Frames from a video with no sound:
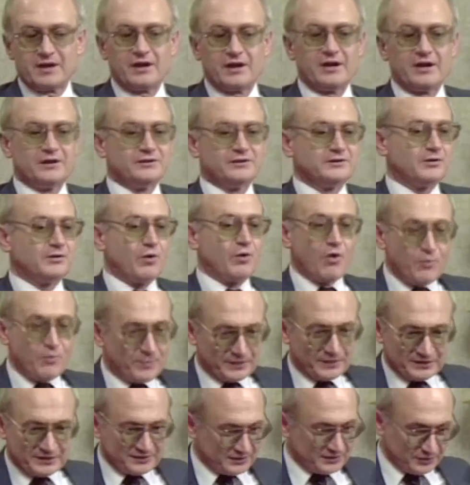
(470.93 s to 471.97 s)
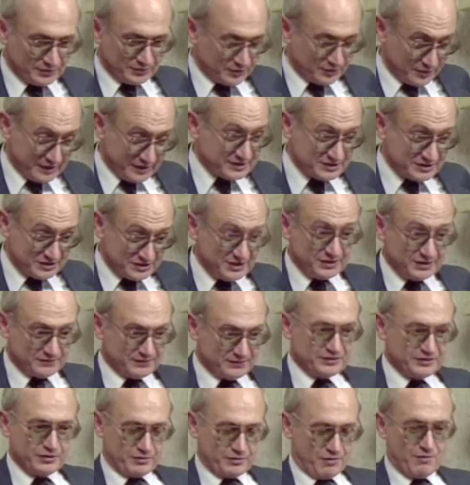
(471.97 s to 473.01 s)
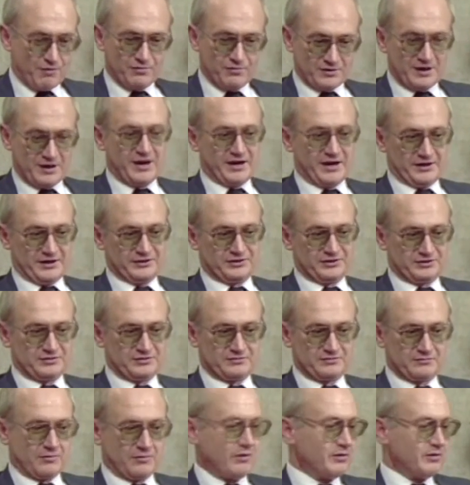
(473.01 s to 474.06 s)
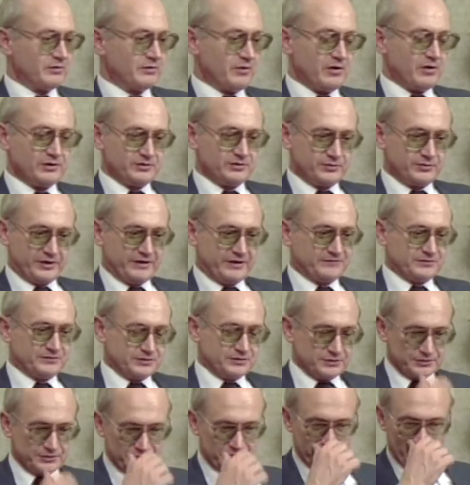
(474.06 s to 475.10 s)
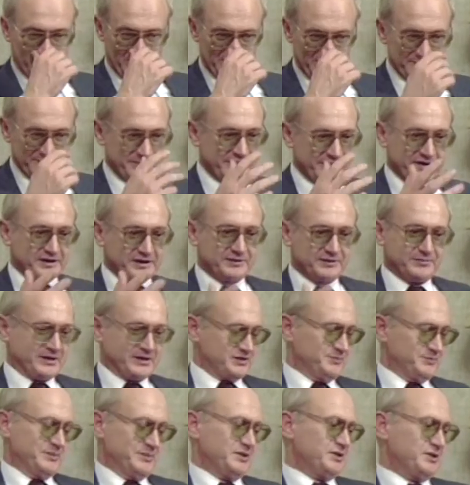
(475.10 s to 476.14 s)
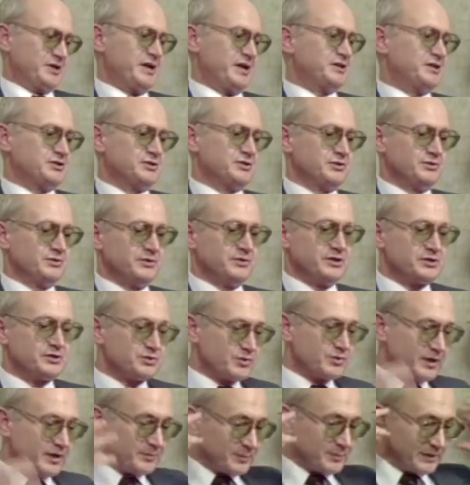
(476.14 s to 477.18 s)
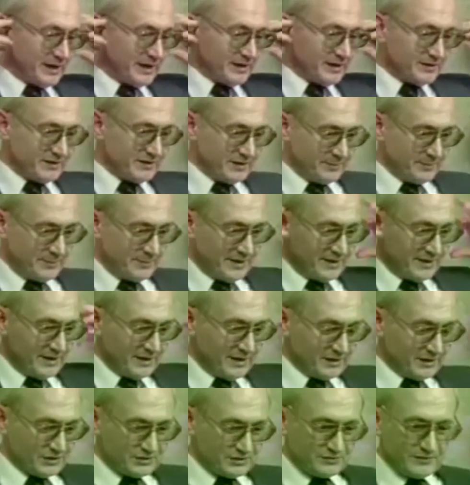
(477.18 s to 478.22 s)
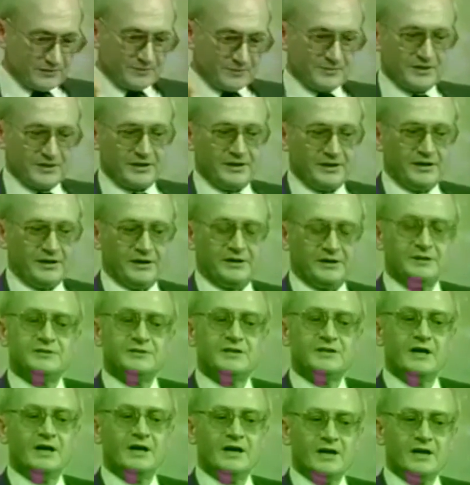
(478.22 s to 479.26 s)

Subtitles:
and open. You can see it with your own eyes. All you have to do, all American mass media has to do, is to unplug their bananas from their ears,